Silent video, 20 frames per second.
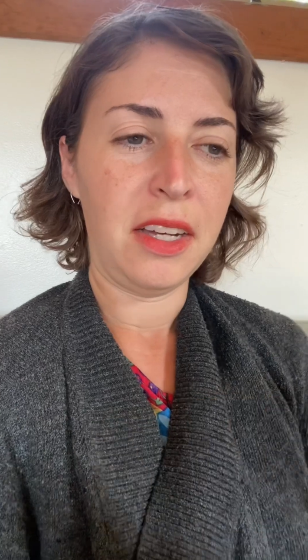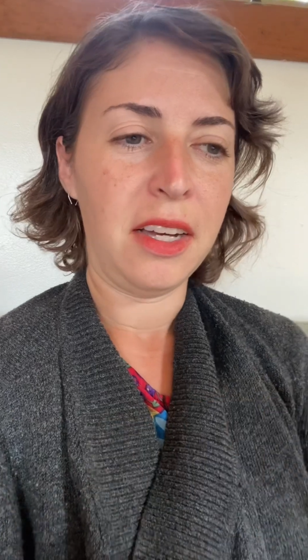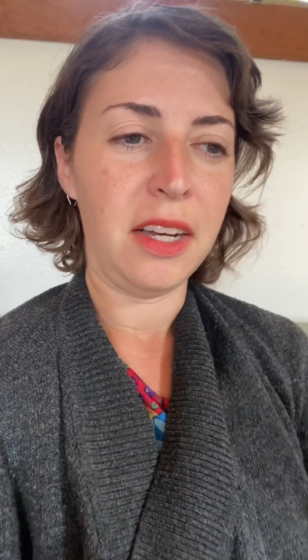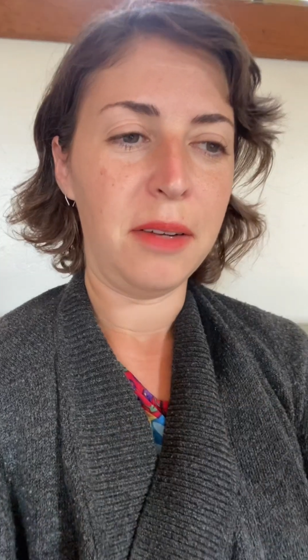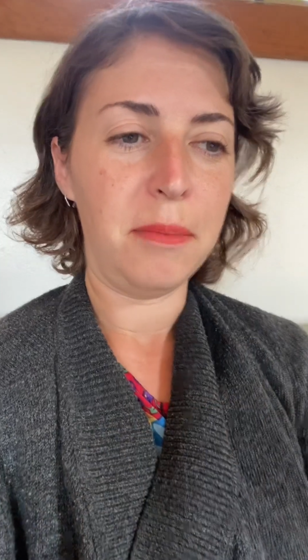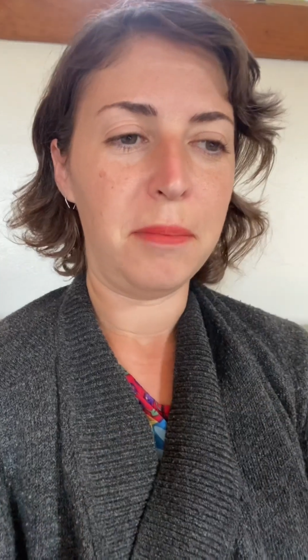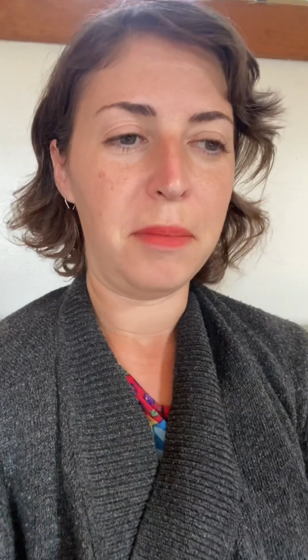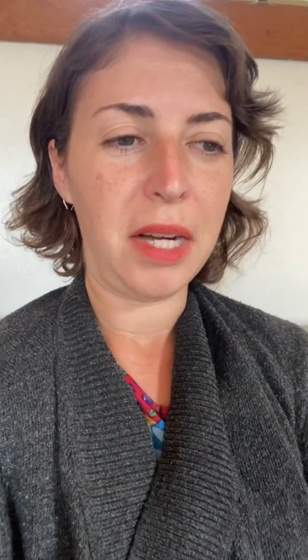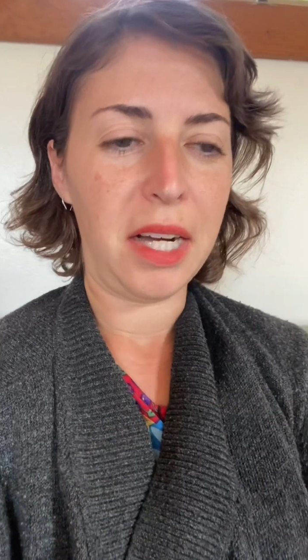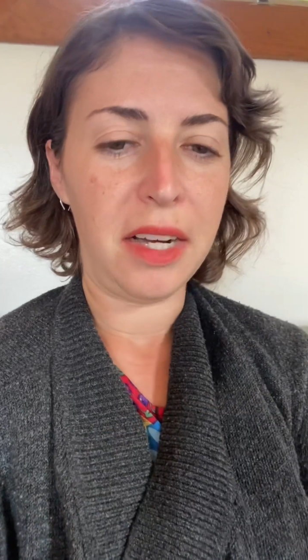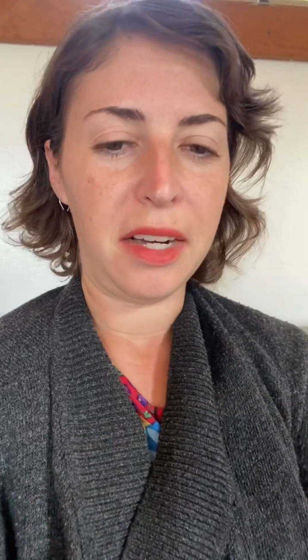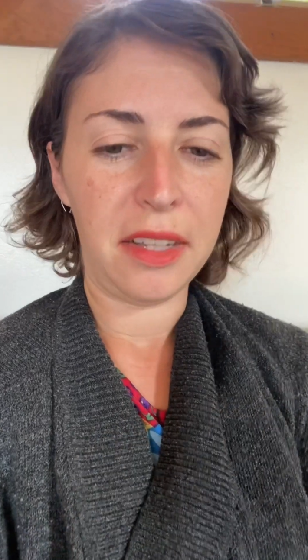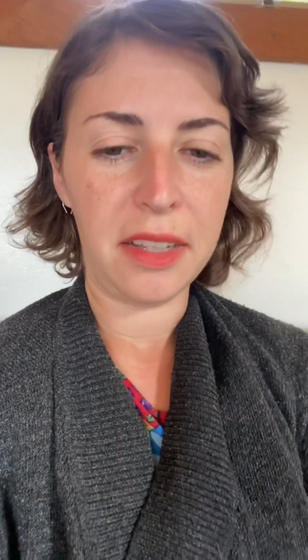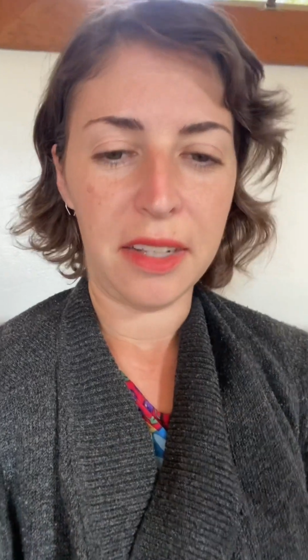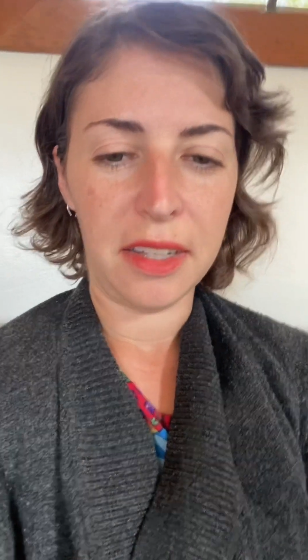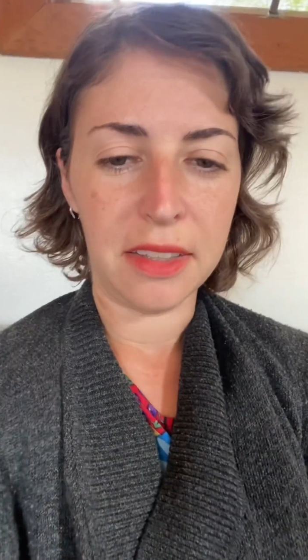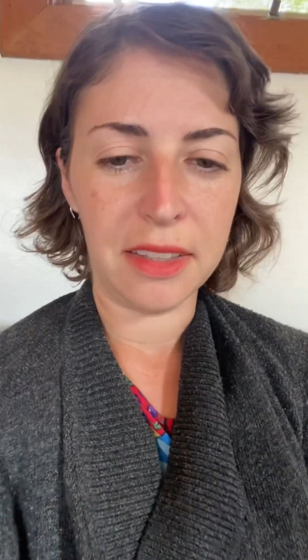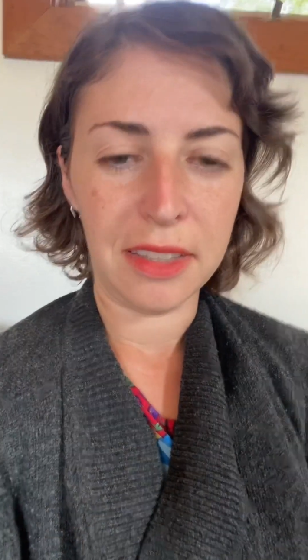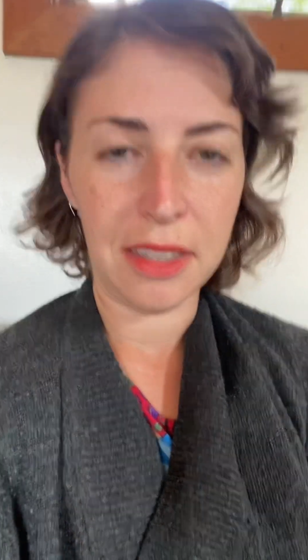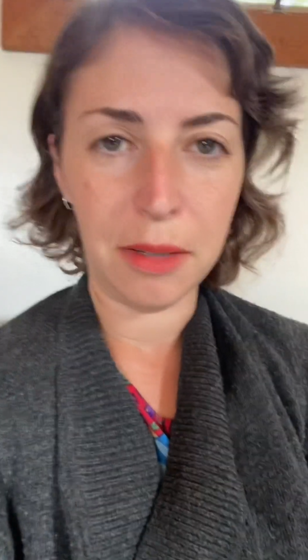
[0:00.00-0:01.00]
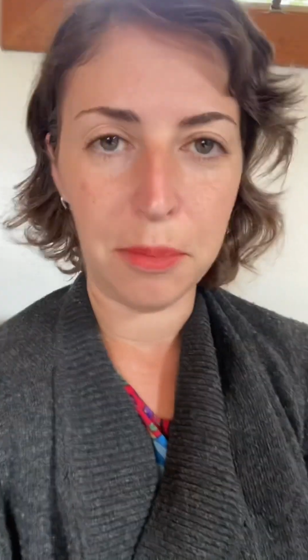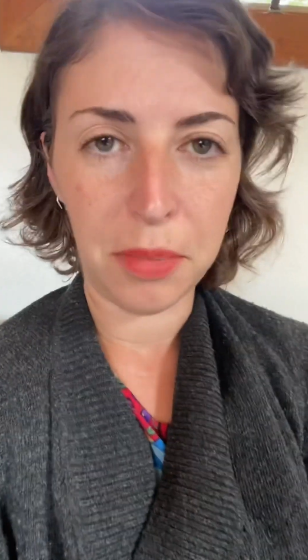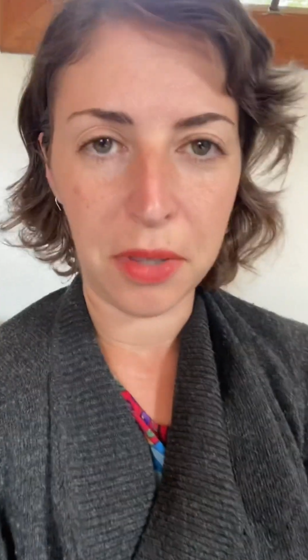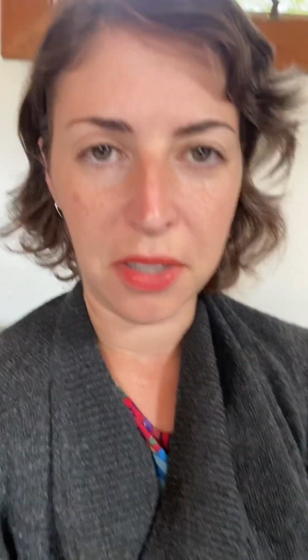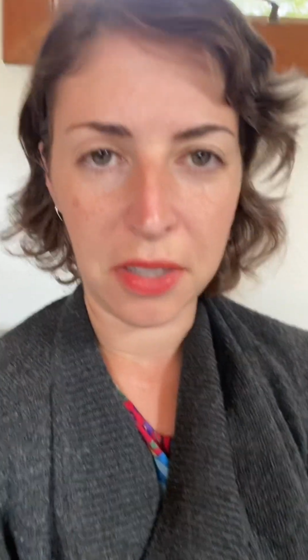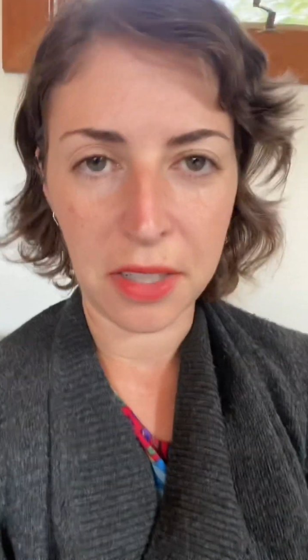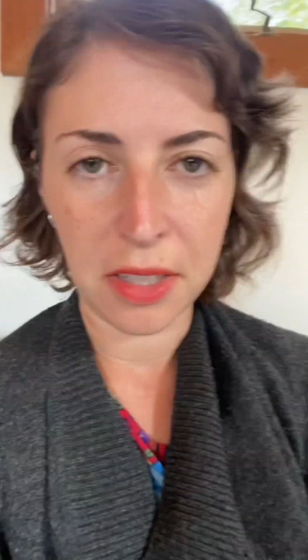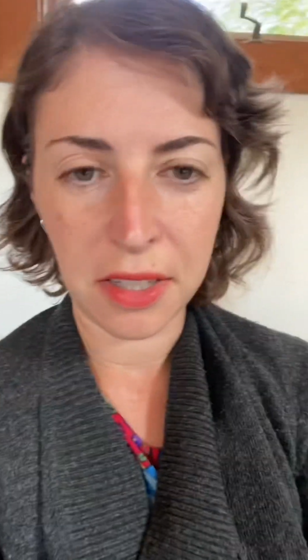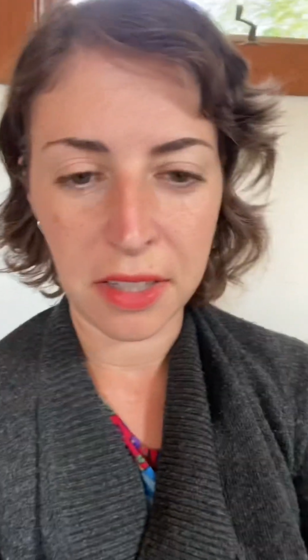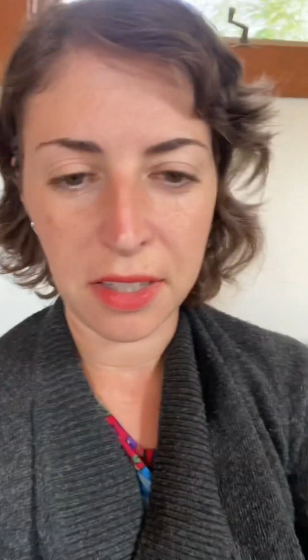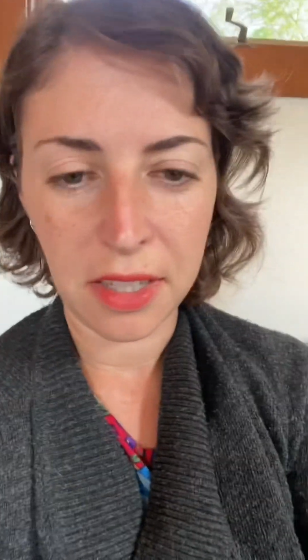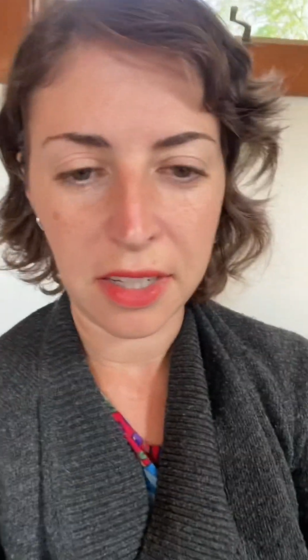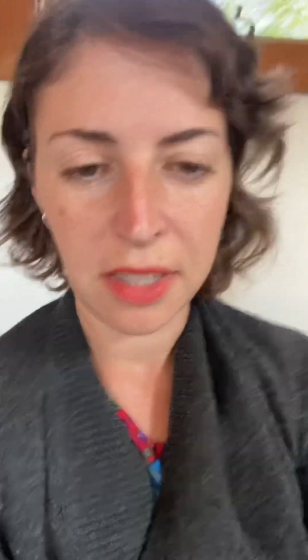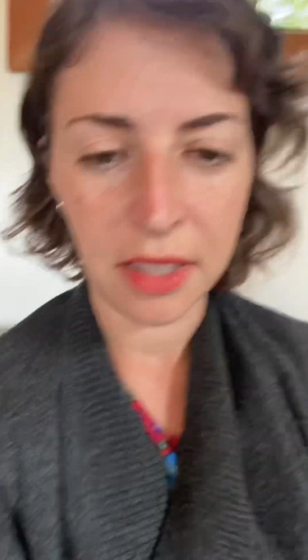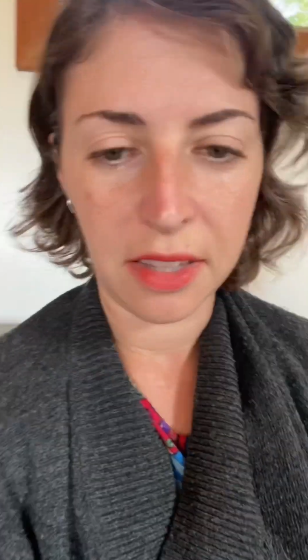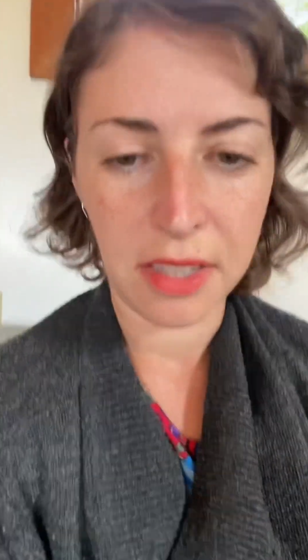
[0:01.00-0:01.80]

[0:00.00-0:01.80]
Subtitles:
Mine ended up looking like